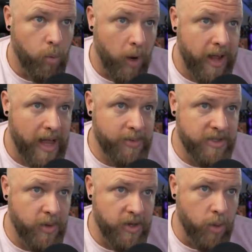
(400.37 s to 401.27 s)
What
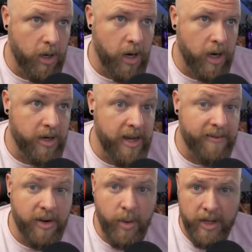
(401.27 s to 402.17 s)
happens when you work hard and
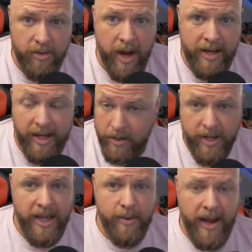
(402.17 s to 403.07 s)
never quit grinding? I'll
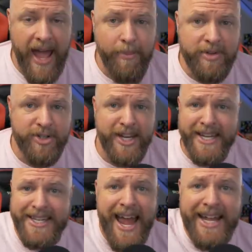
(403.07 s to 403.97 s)
tell you what happens. You
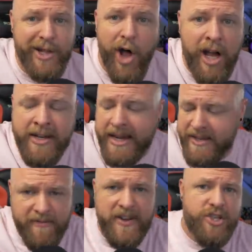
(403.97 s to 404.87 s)
get Daddy Longneck
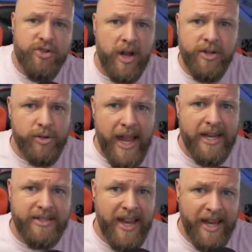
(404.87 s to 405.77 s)
to feature on your
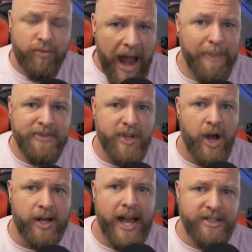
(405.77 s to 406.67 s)
latest hit rap
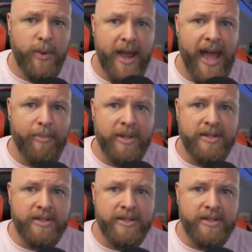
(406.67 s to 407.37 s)
song. That's what happens.